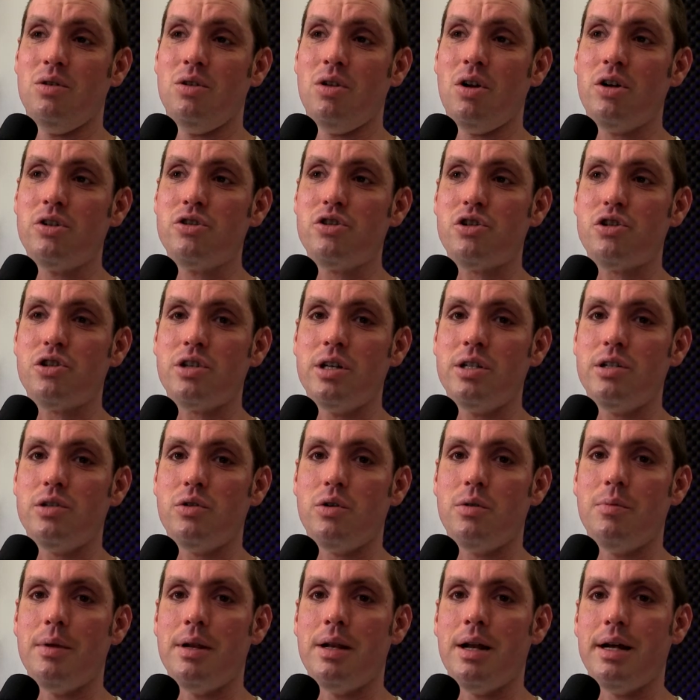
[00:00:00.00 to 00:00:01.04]
a larger sensor
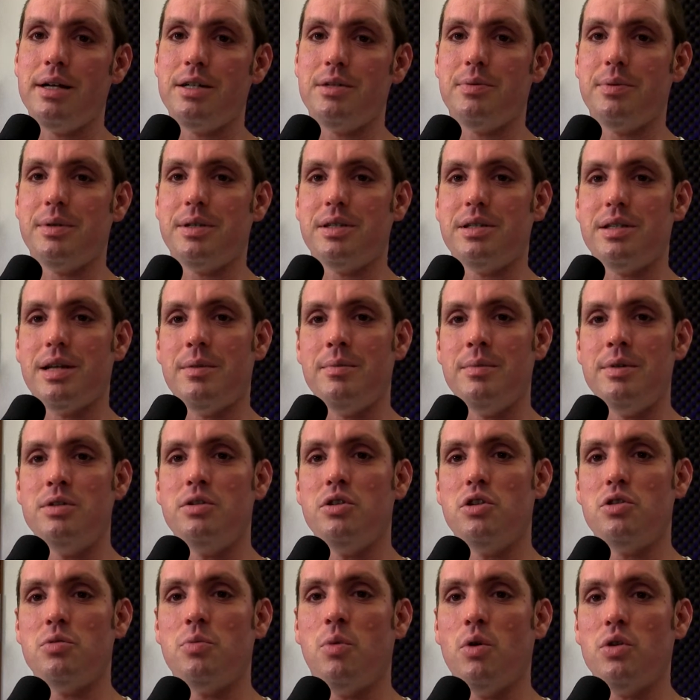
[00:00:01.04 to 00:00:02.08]
would be nice because that means
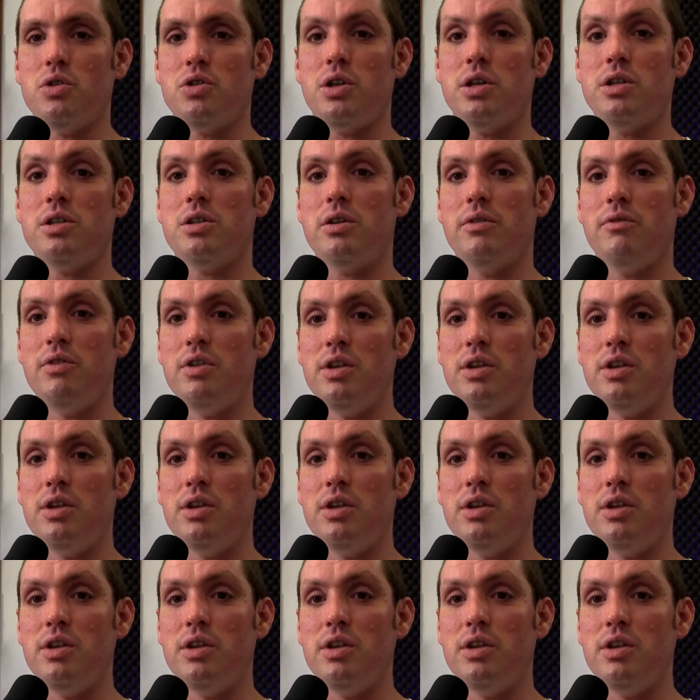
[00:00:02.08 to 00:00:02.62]
it's more sensitive